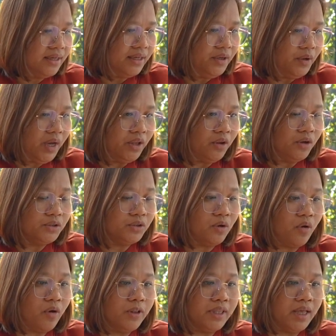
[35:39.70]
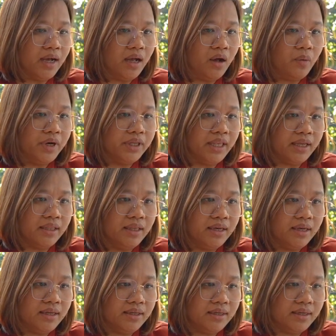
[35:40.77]
You can also contact our
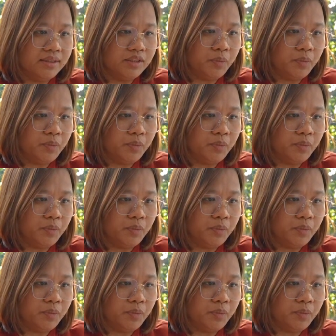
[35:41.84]
technical uh,